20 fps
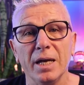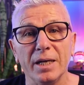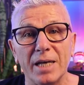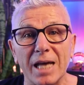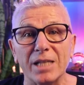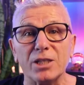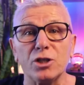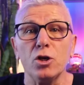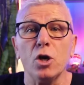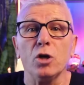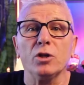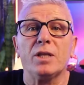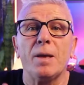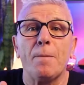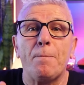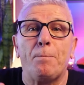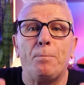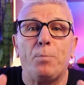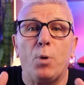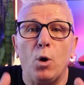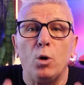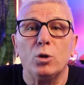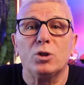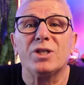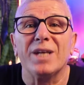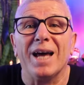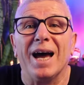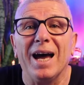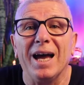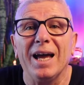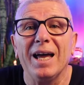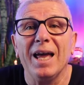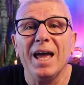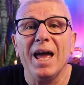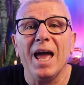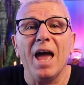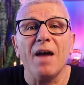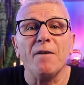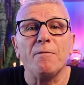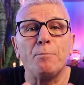Does not the potter
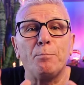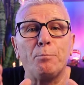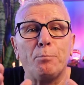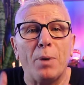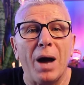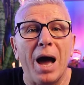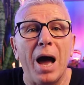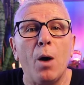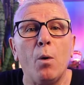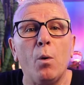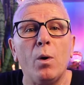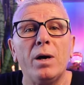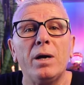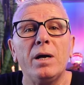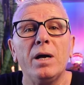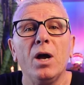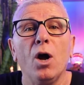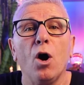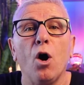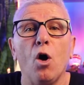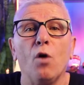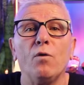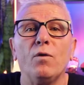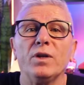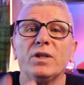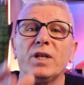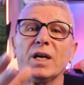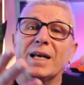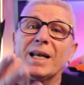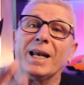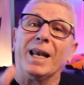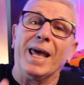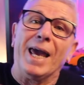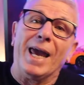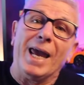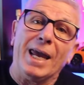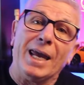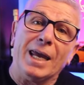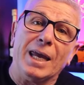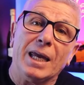have power over the
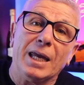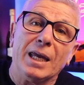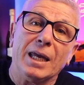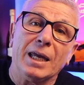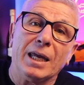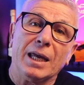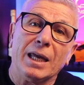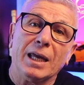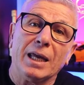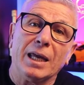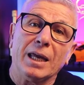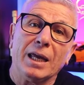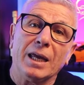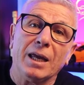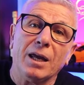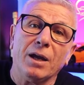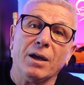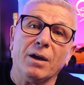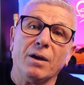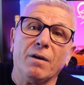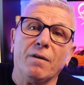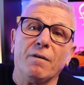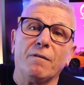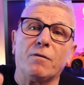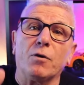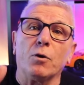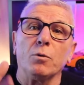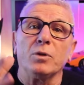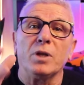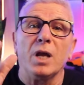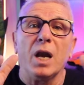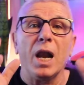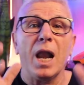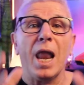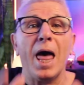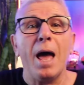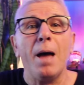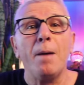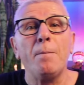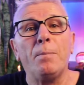clay from the
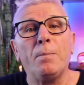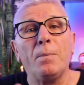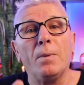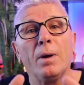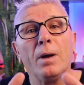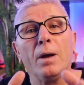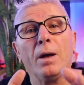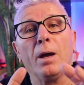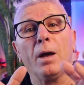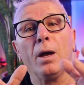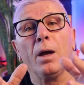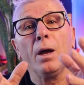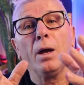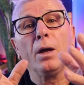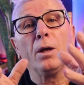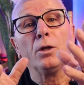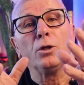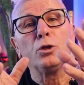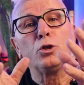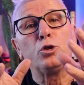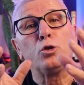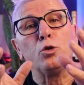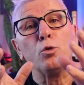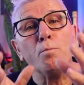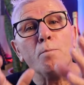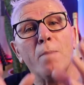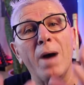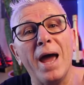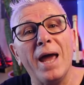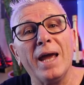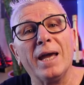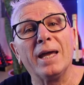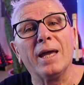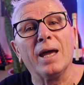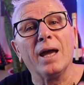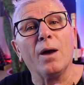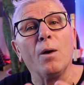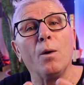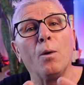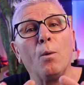lamp to
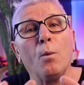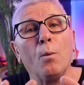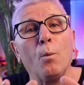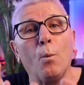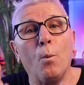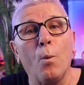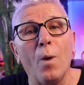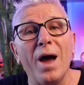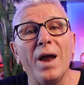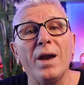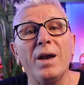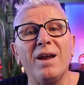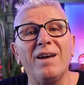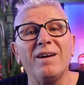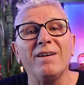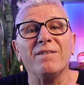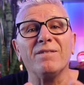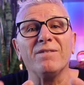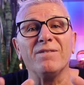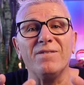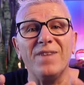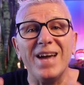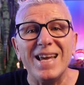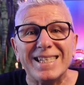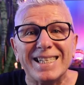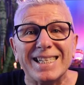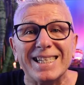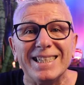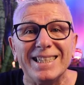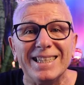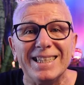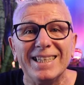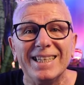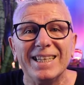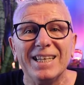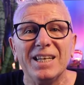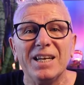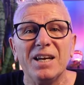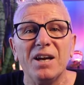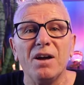make one vessel
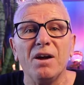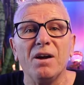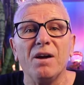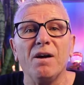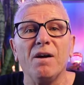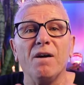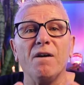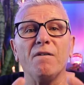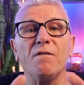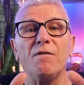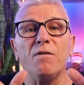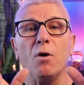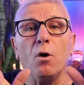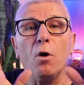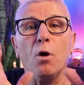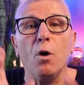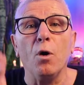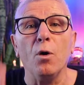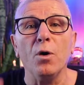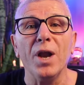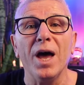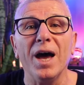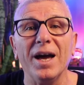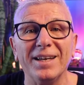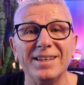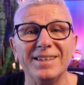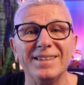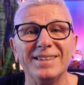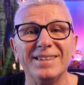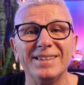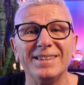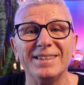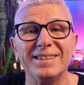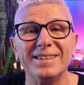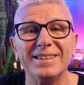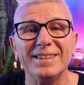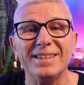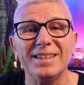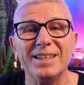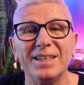for honor.
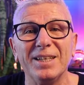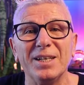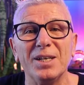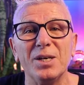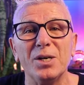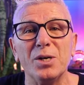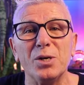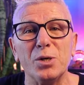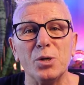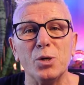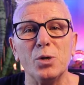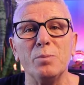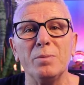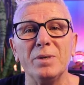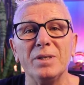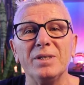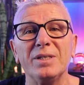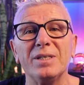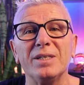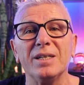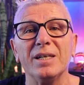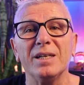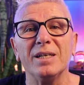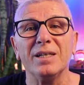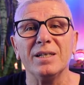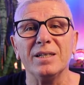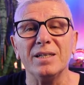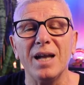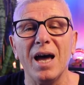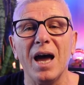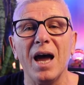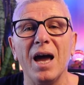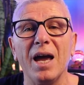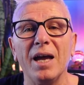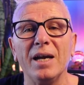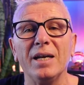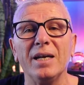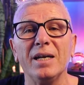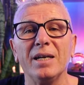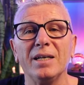Romans
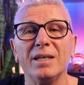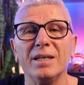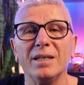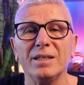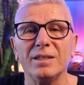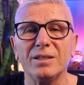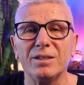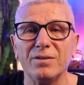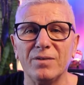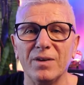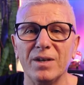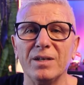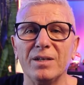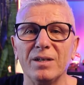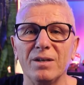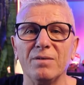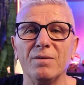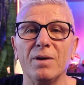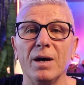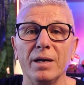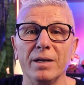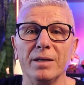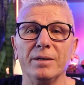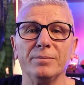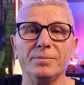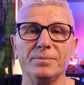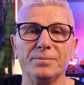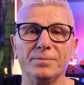9 21.